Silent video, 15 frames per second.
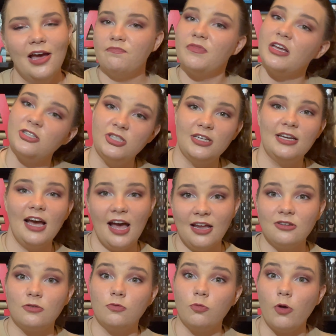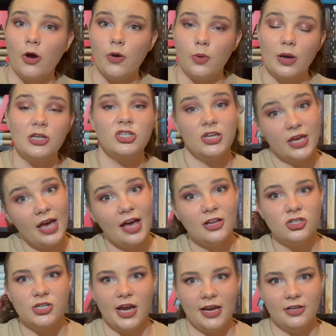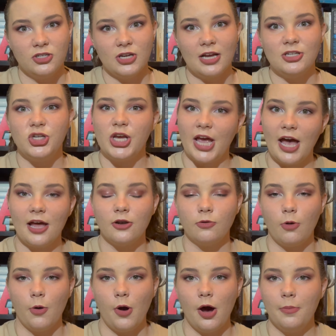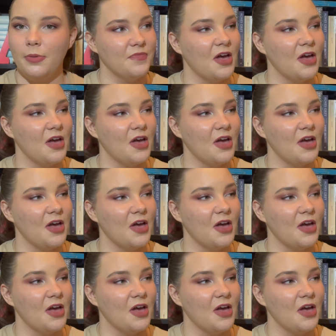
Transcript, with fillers: that she can grow and she can change and she can grow up.